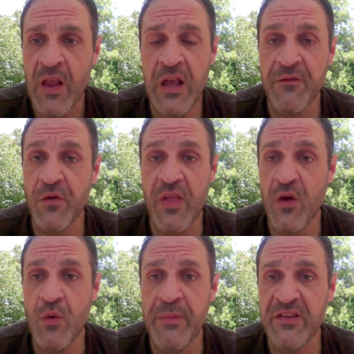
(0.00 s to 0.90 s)
If you
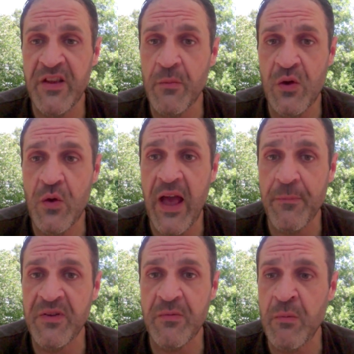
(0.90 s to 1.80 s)
meet somebody who
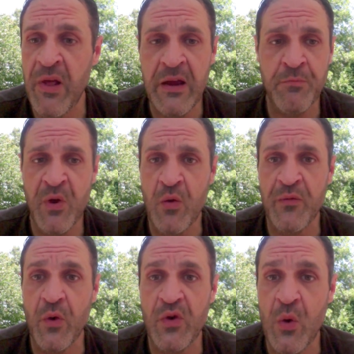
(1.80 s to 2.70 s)
happens to be black,
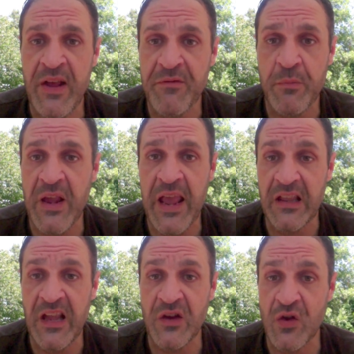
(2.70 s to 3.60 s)
beautiful. You don't have to be
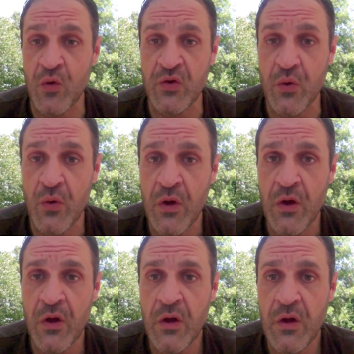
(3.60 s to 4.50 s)
antisocial
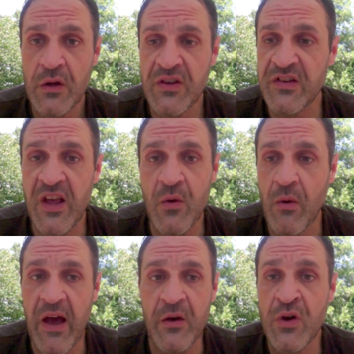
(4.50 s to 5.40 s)
to say,
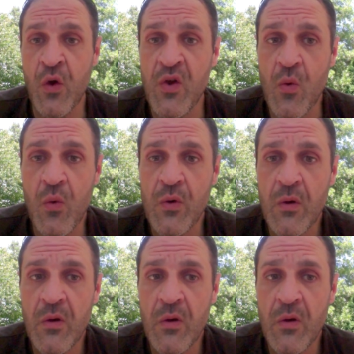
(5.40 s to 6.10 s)
well, I don't know you.